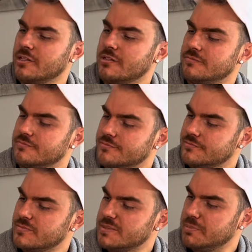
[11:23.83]

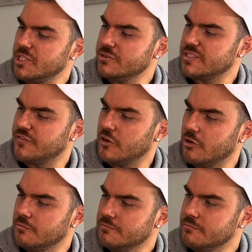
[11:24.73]
It's
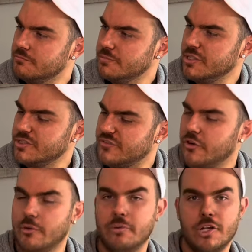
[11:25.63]
beautiful,
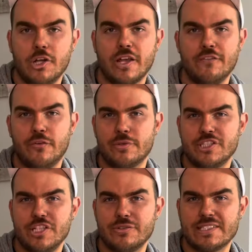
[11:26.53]
beautiful. Looking forward
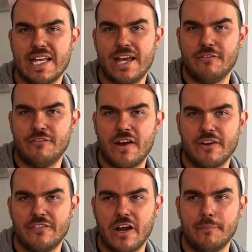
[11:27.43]
to using it
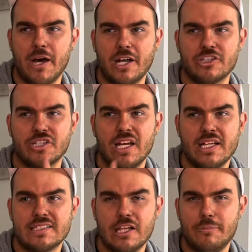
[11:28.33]
very, very much.
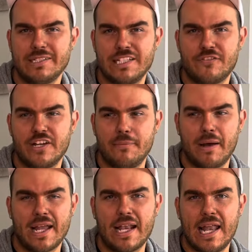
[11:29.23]
It's a little bit different in
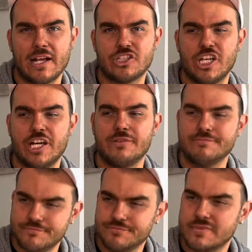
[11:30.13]
my collection.
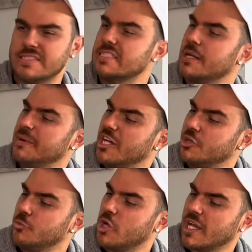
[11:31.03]
It's gonna be a
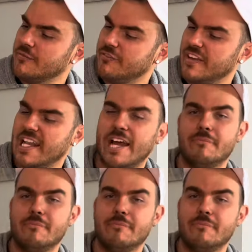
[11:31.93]
good one, I can feel it.